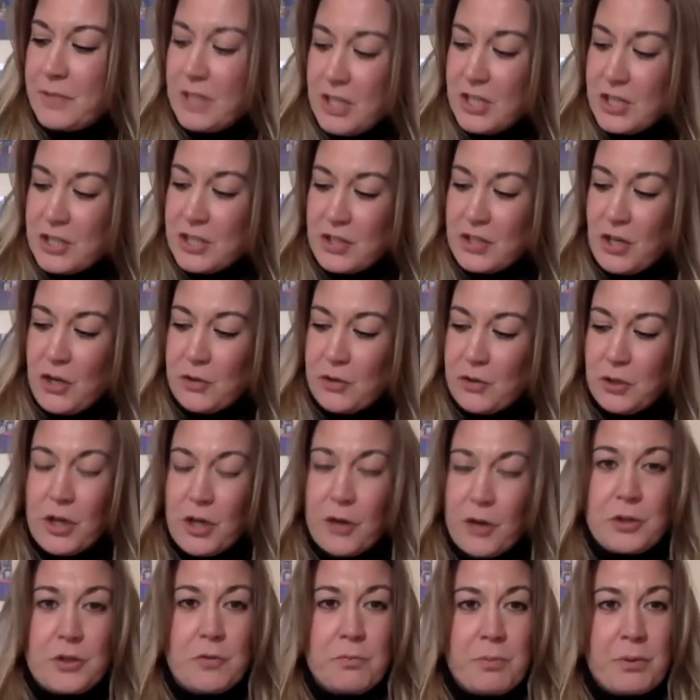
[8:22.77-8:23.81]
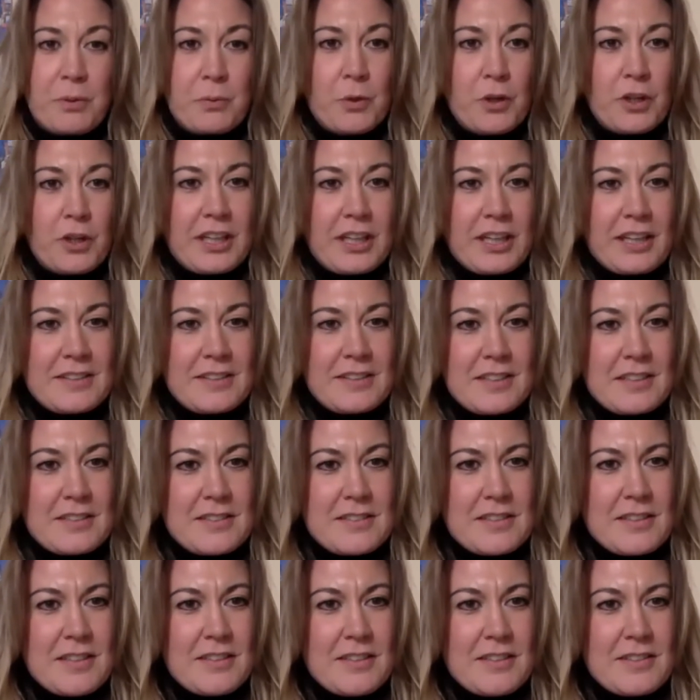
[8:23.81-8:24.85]
So, you've been working since
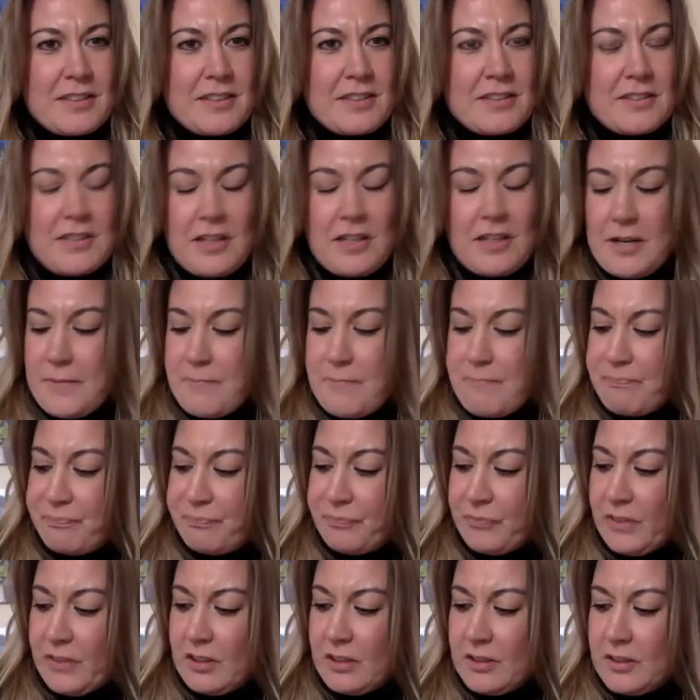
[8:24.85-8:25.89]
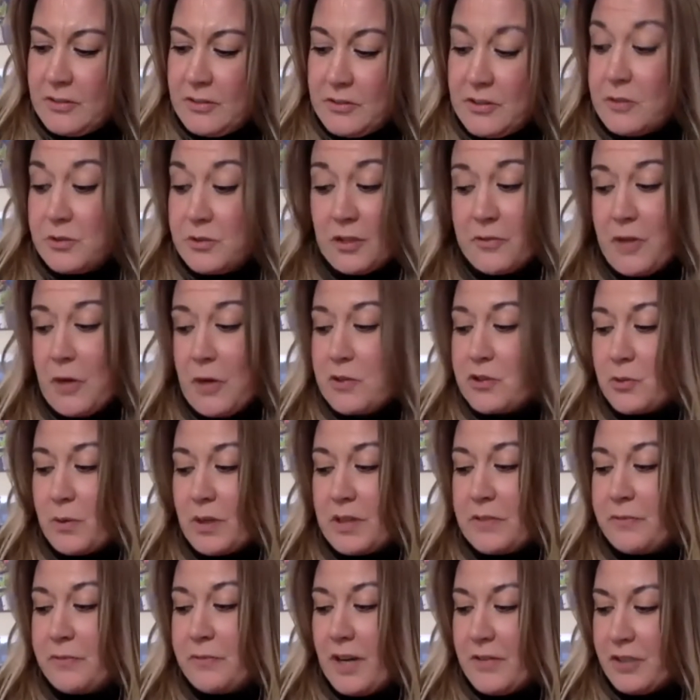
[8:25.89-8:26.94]
it's so those
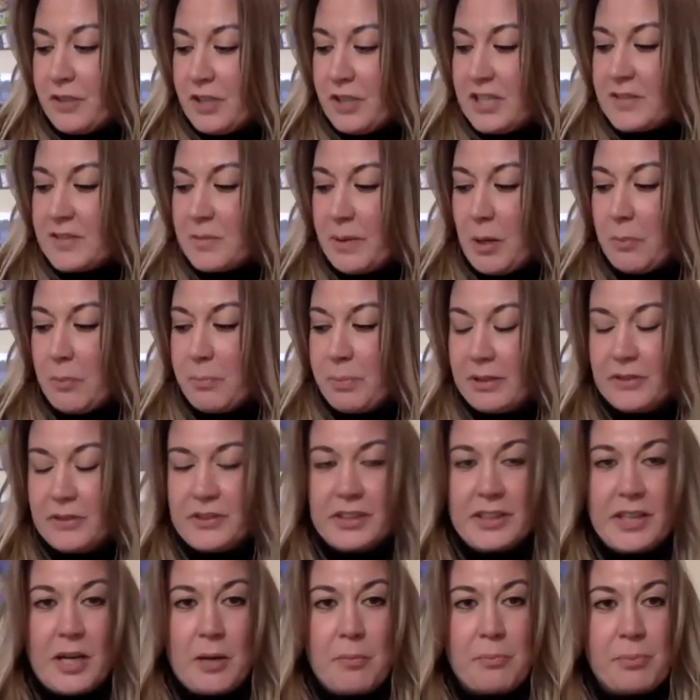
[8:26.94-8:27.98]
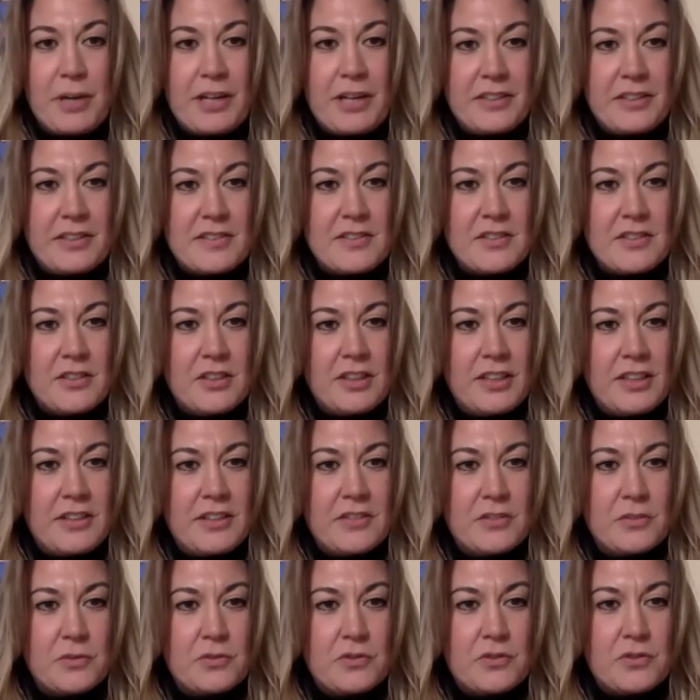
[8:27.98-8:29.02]
25 years about building that brand, and certainly the
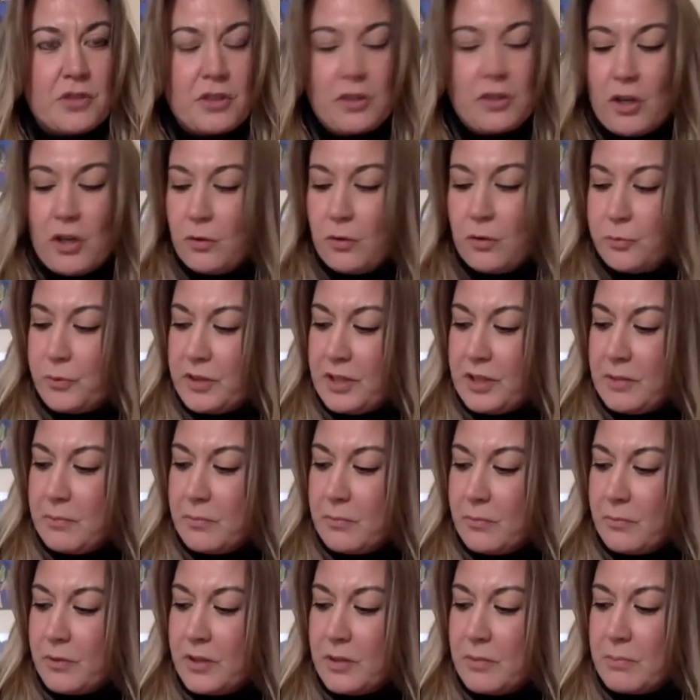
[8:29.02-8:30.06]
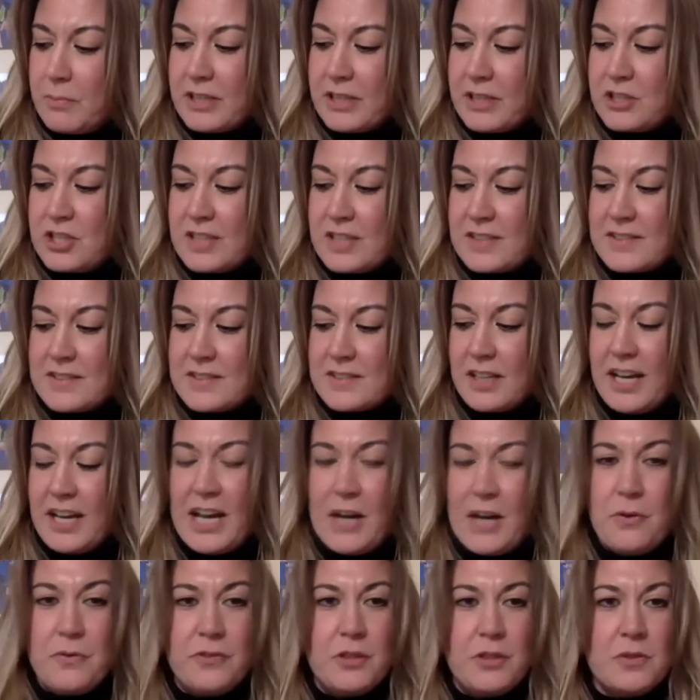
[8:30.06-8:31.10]
sort of stronghold within Manchester.
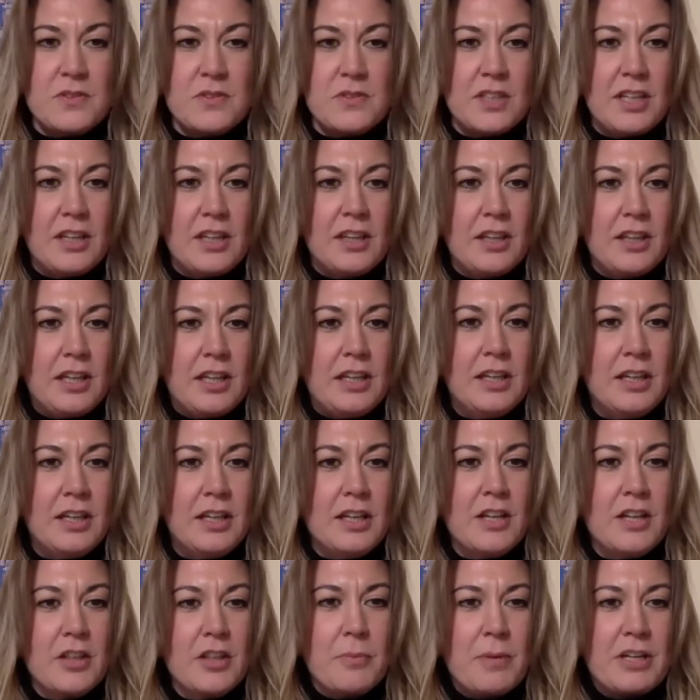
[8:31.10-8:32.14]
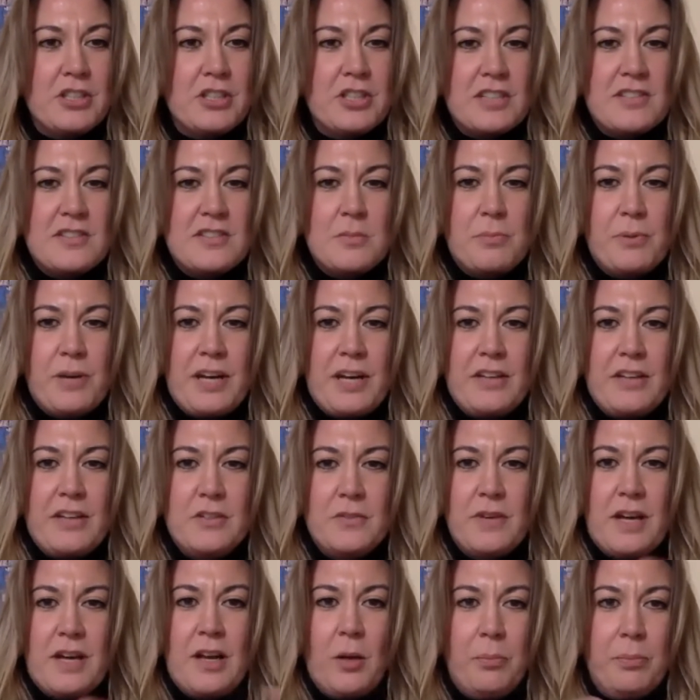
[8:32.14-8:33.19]
How have you seen the Manchester brand
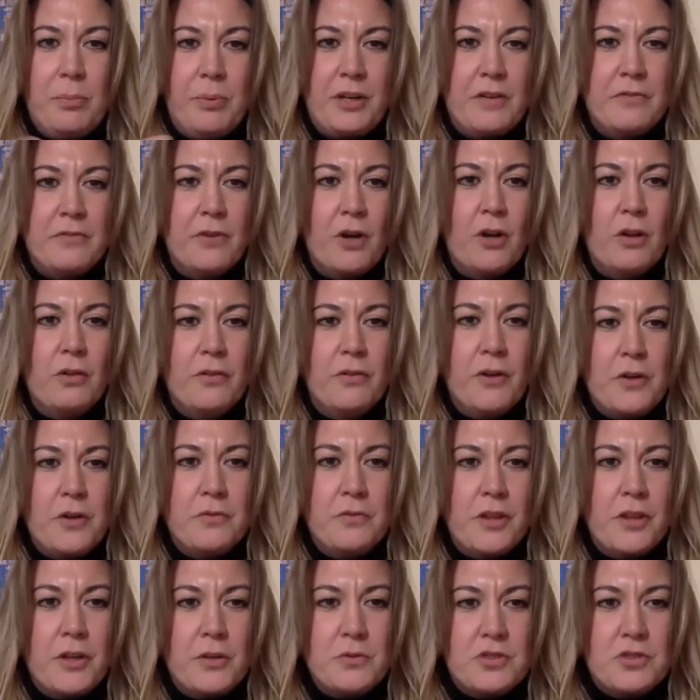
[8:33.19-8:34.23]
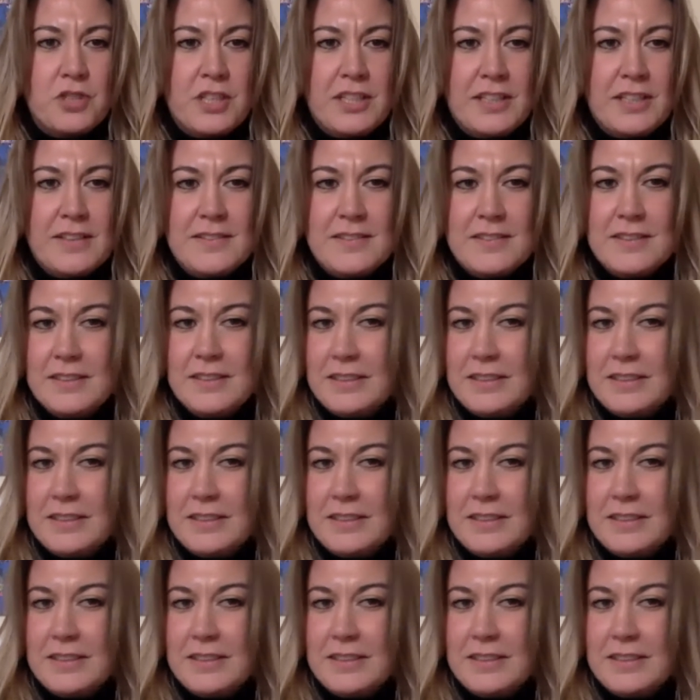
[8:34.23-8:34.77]
develop and evolve over those years?